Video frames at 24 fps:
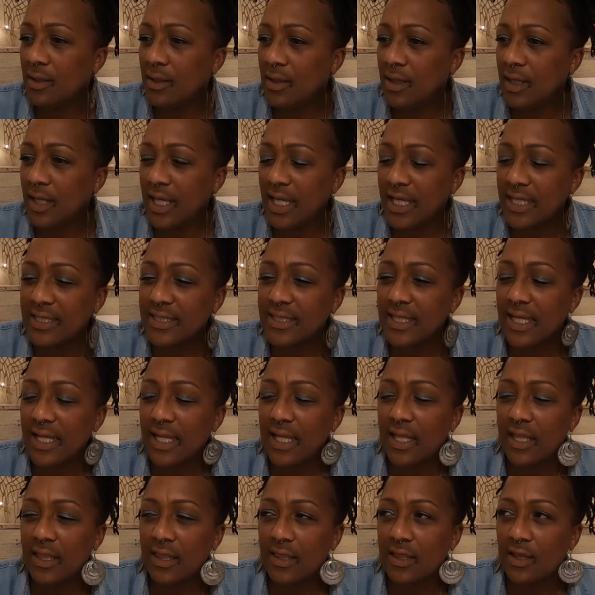He said
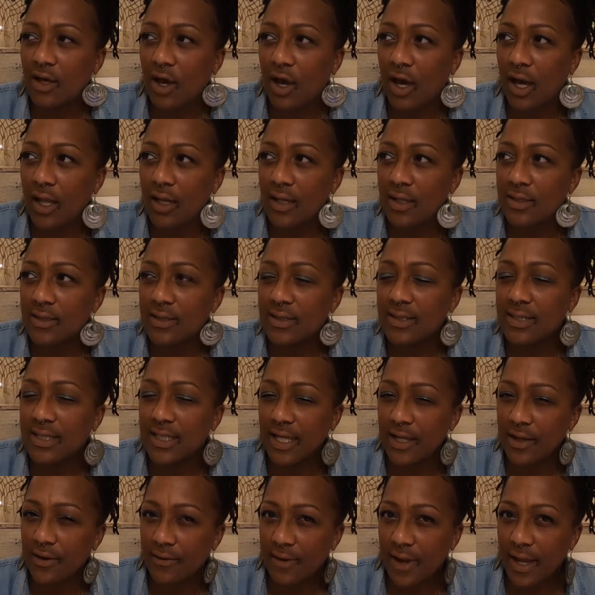he thought
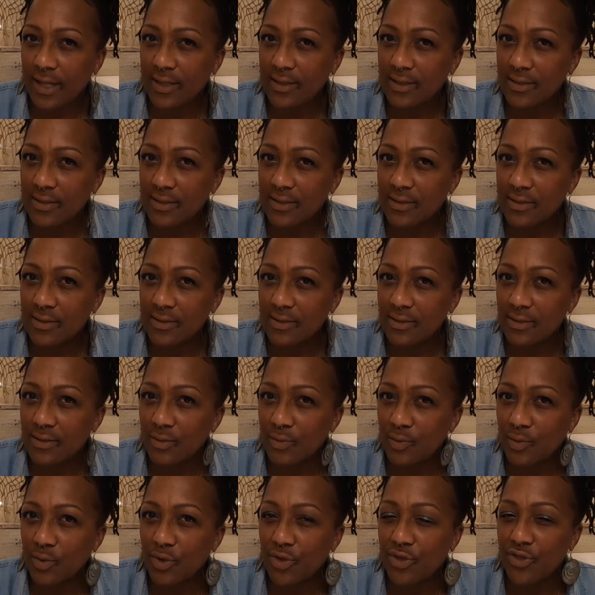cigarettes
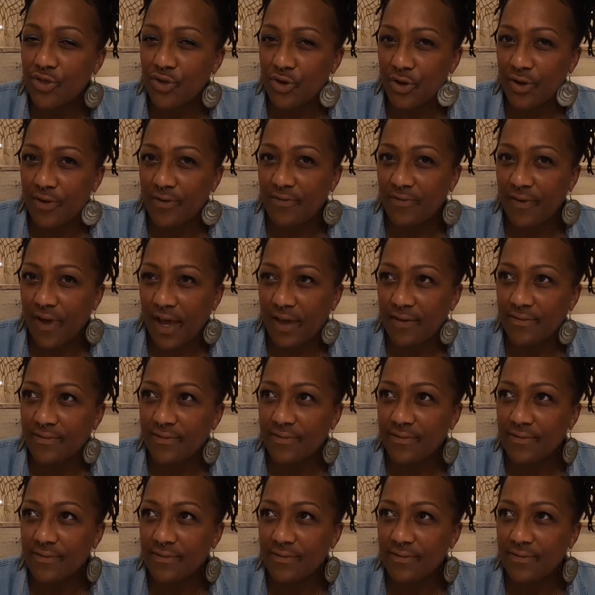were 35